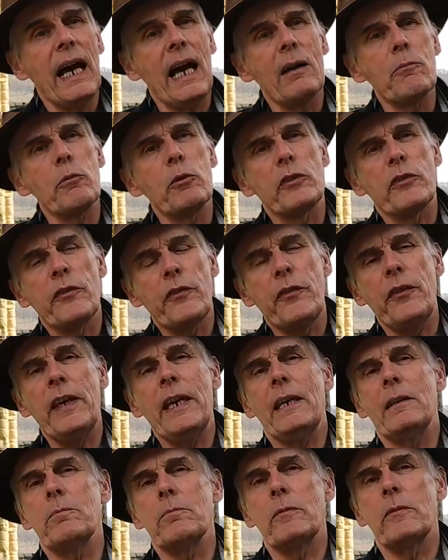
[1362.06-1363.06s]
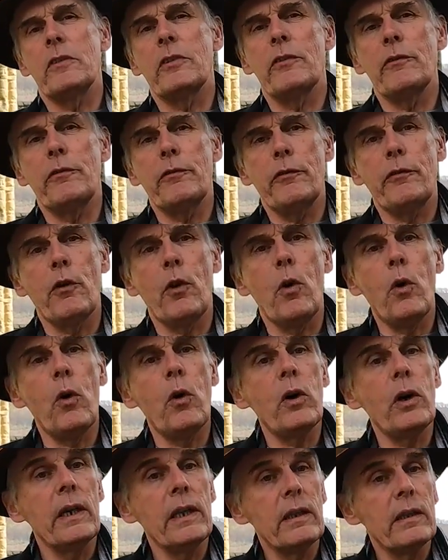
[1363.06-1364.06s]
and was famed
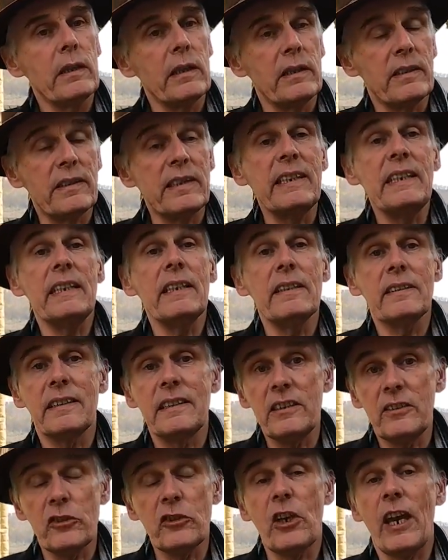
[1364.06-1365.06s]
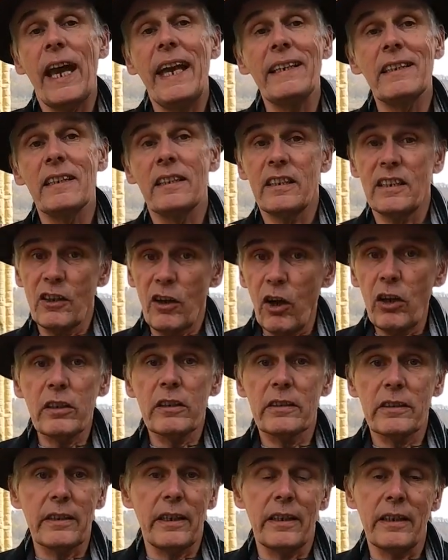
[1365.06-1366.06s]
for the tears he shed at the
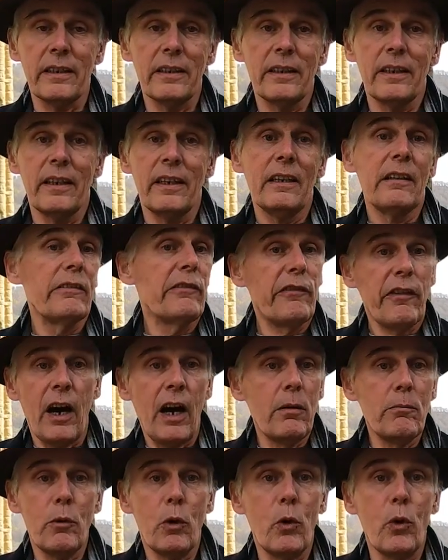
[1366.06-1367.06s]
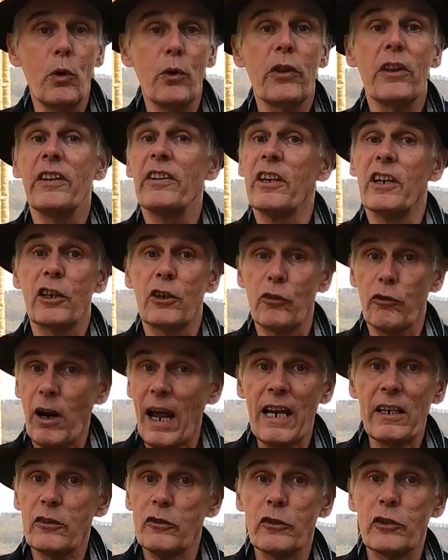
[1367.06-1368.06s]
altar far more than the
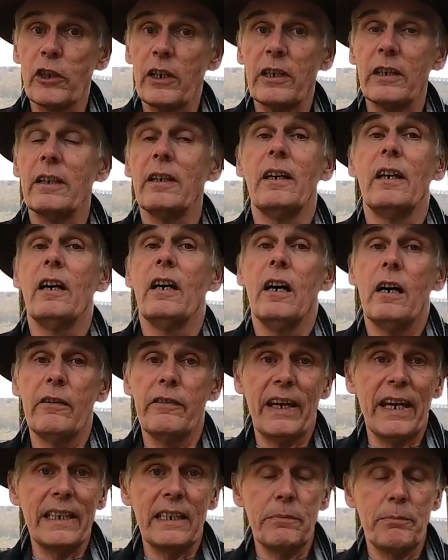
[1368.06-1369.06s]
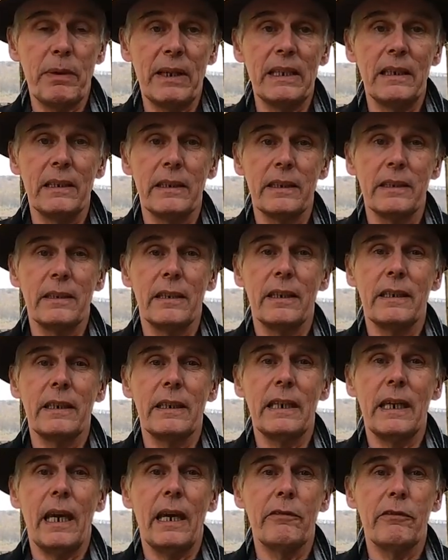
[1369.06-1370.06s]
grandeur of any building that
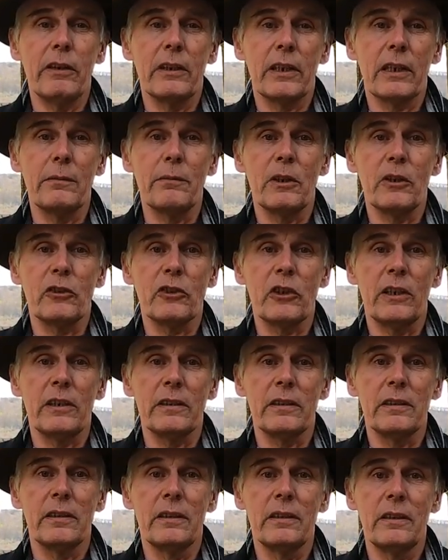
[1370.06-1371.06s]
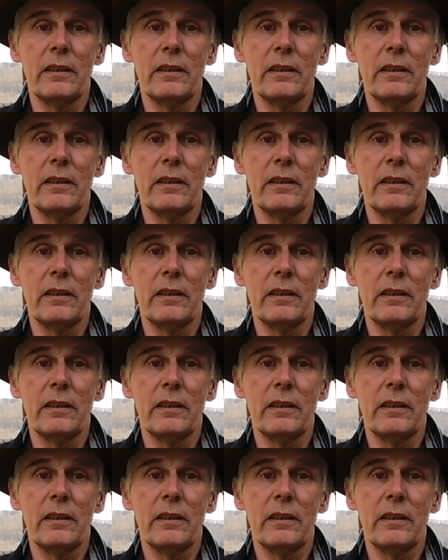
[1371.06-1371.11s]
he ever commissioned.